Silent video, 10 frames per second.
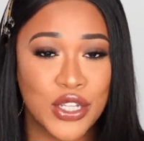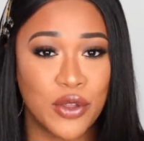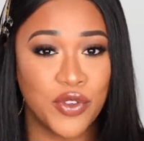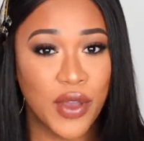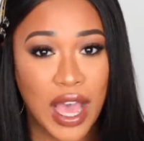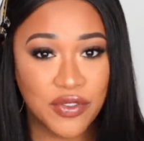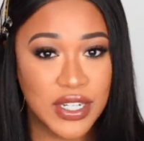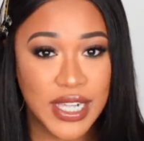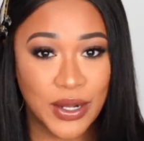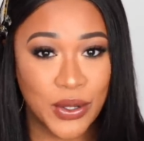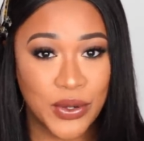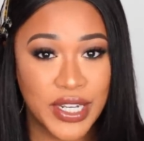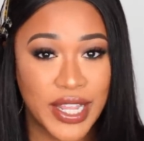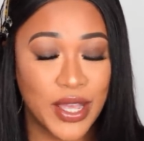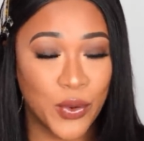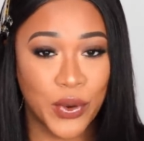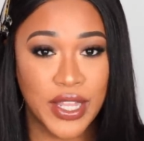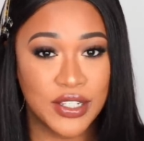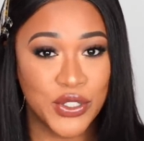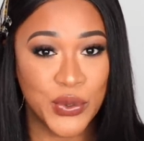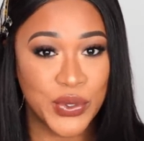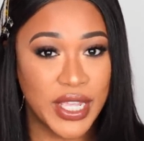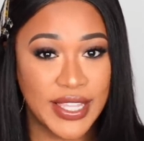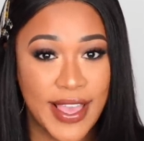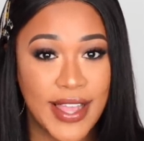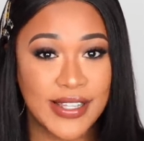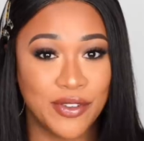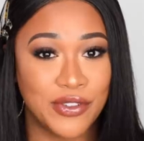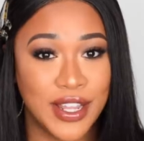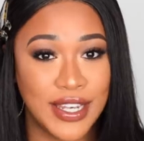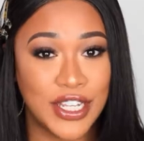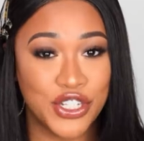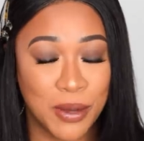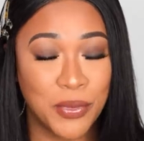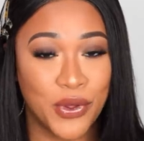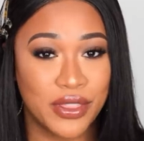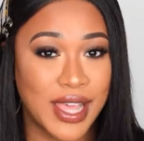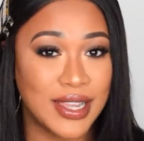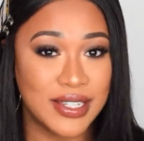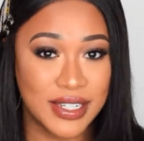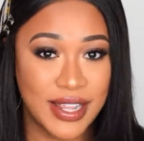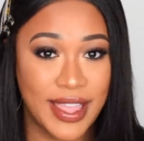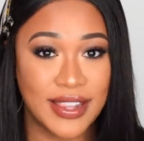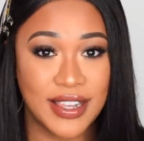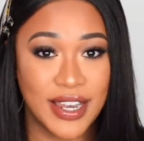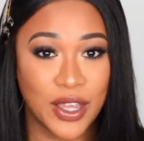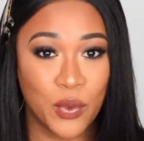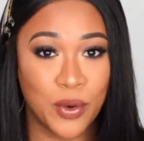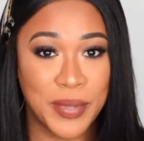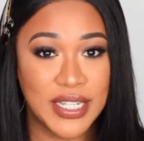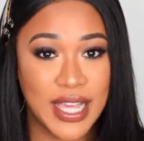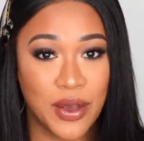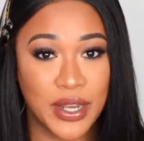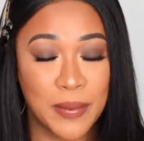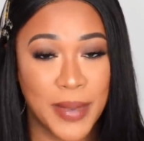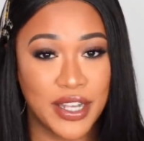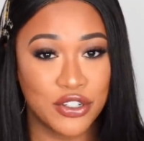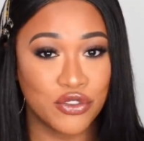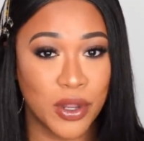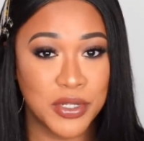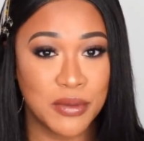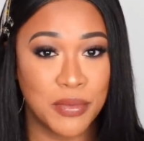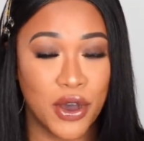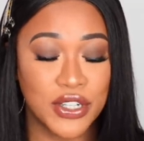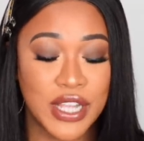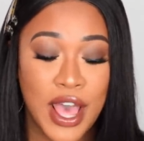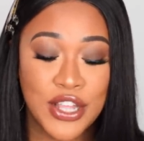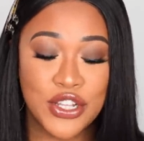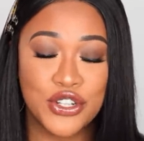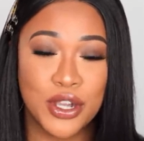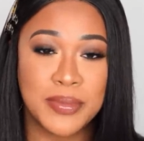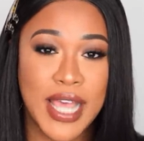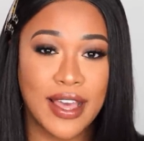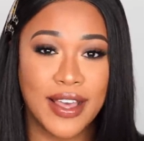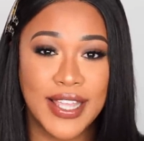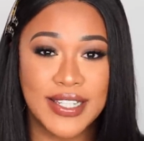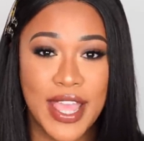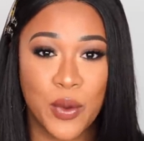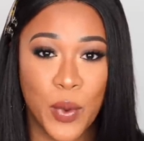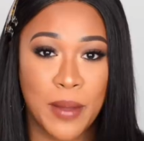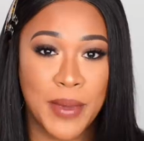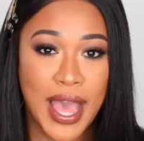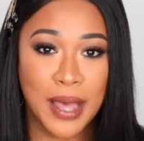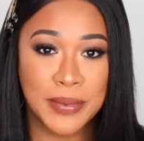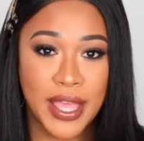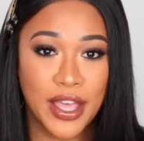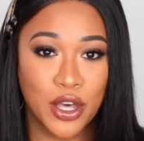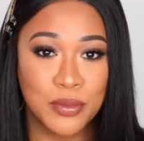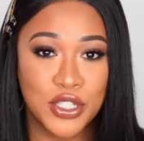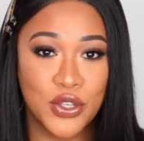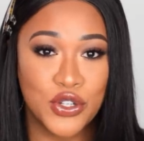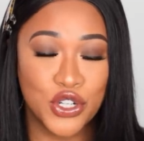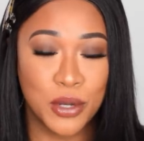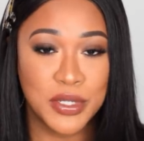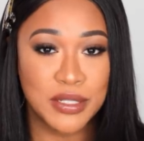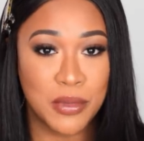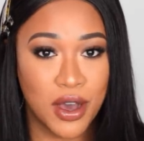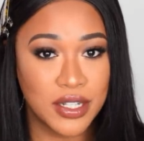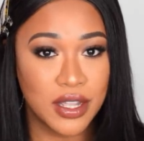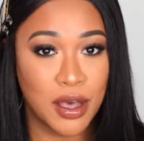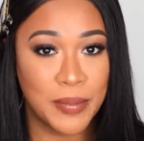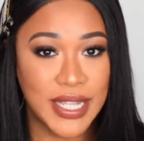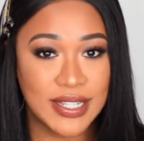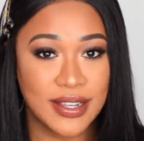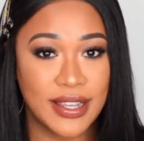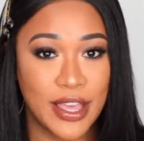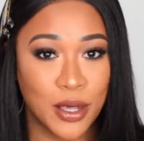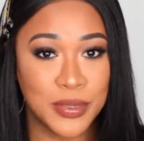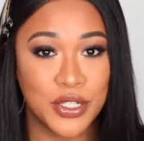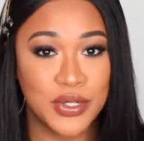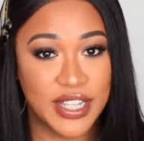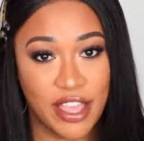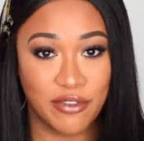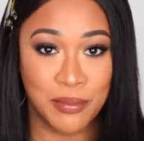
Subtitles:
So if you haven't downloaded it or installed it yet, definitely jump on that today. The link will be down in my description box. So Shop Tagger is a web app that helps you shop smarter, basically helps you save